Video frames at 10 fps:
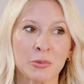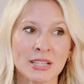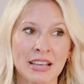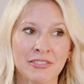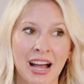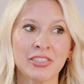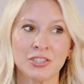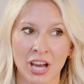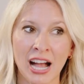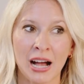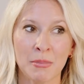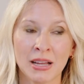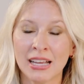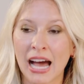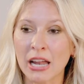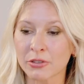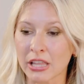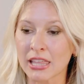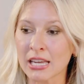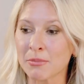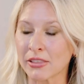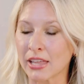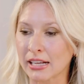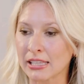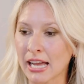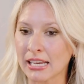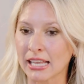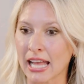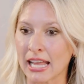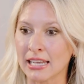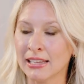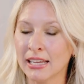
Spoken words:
Once I've got the job, I don't really think about that client again